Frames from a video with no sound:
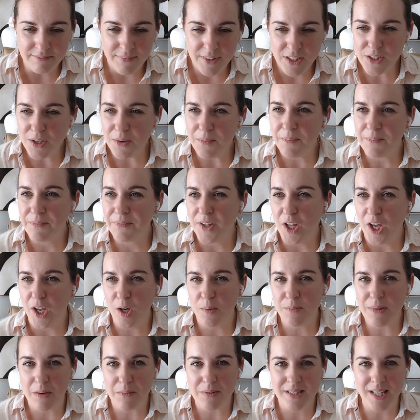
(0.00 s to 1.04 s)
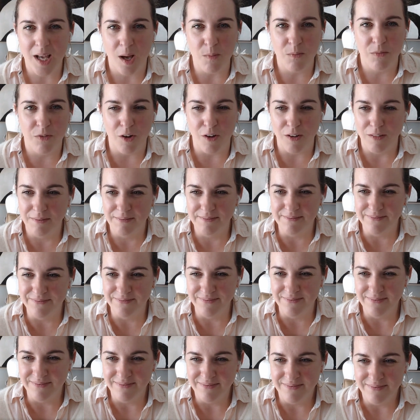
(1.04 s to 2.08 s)
So I hope that was helpful.
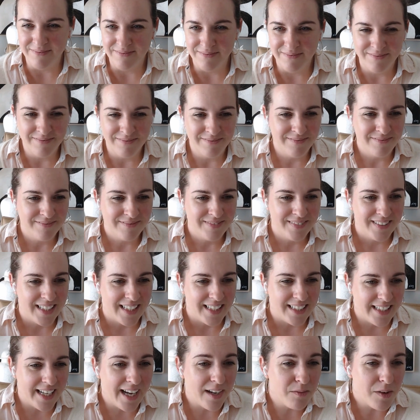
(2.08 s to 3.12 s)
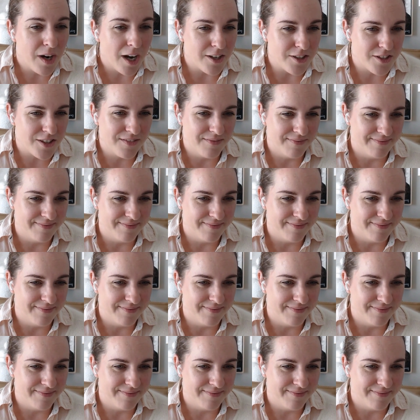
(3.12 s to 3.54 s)
Yeah, Raj.